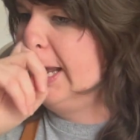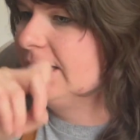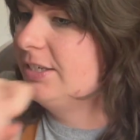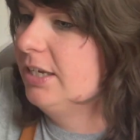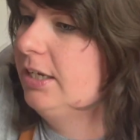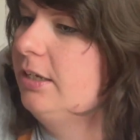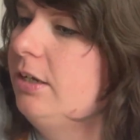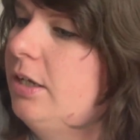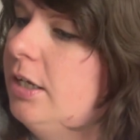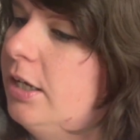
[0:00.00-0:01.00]
I did
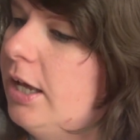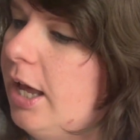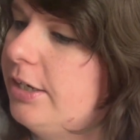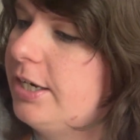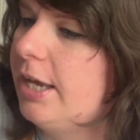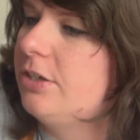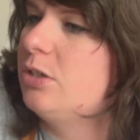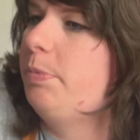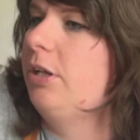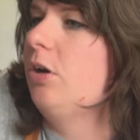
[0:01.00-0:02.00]
a test
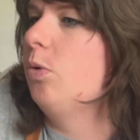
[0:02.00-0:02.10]
spin a